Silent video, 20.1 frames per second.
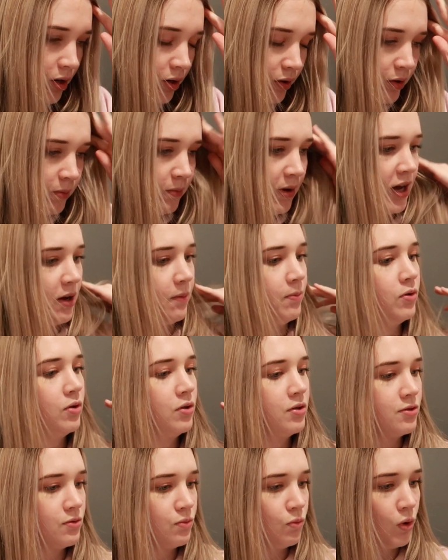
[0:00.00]
on the
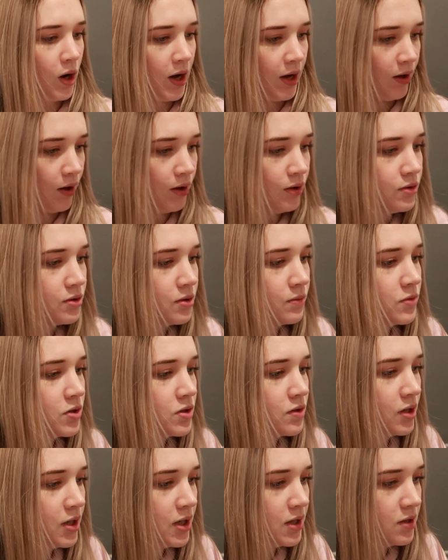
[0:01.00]
MacBook as well, so I'm
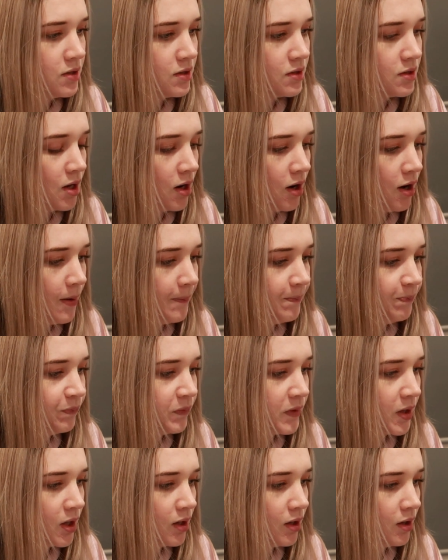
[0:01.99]
just going to get this set up
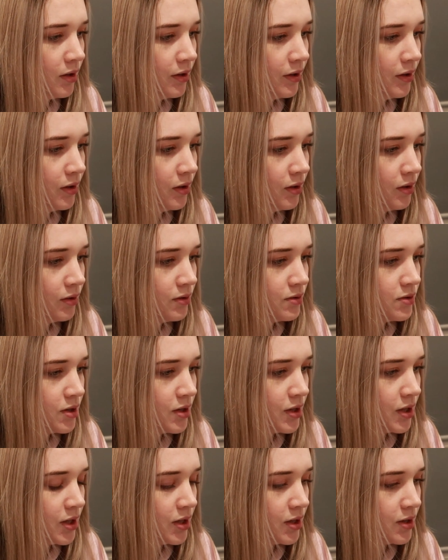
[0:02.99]
so
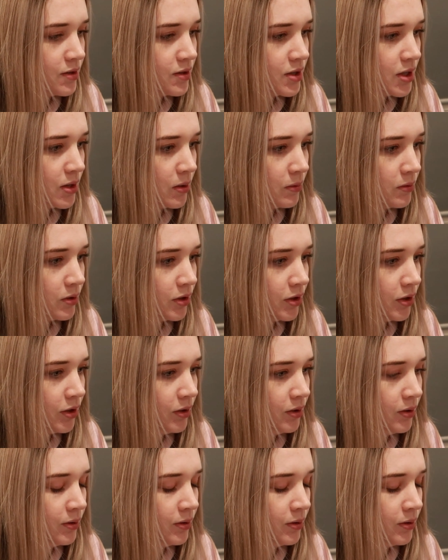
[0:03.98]
then you can see what I do.